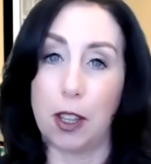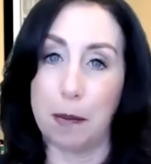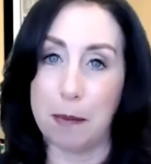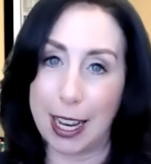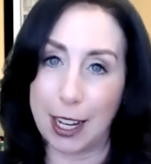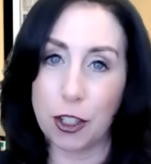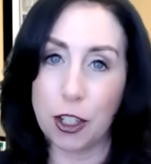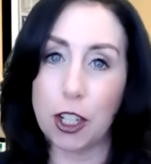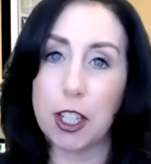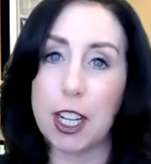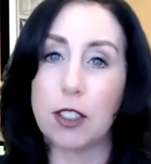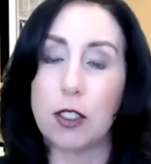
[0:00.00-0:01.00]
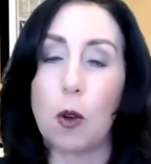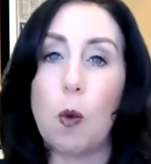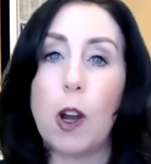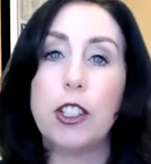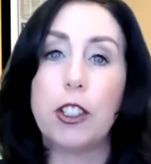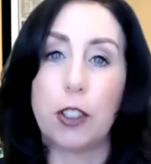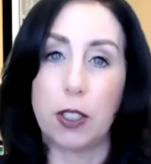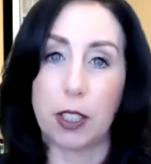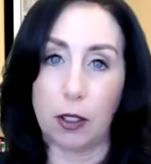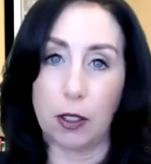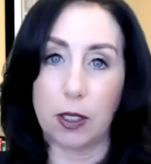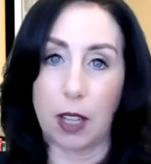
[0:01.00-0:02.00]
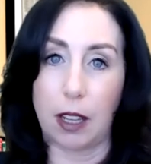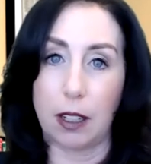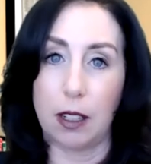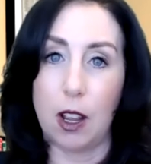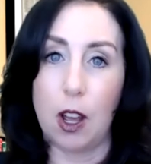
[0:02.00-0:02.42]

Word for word: the major, it's what's your skill set.